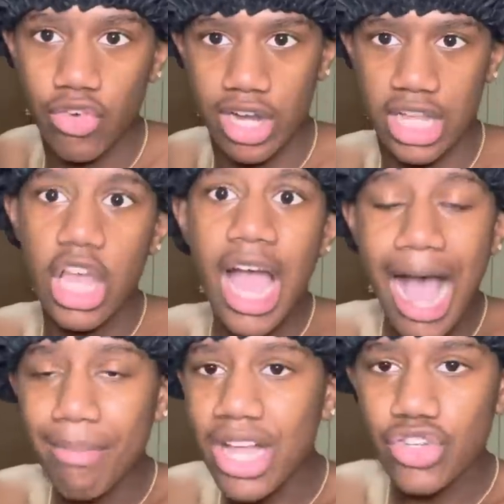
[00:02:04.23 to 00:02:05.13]
already.
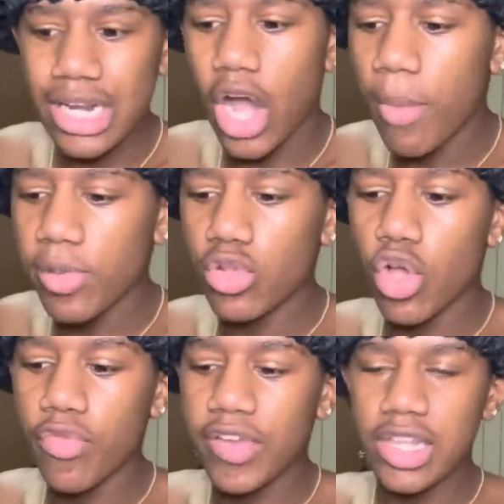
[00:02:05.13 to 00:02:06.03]
I'm not trying to upload
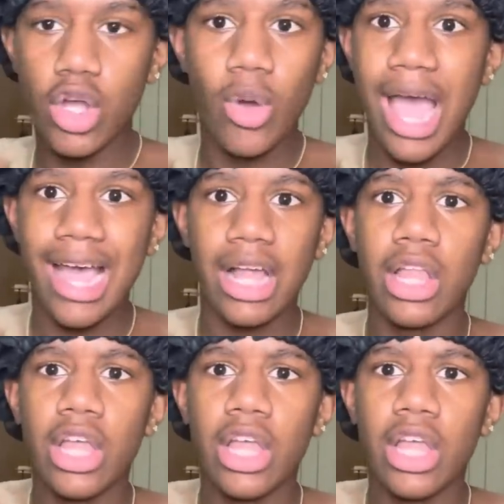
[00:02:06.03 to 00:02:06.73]
no video at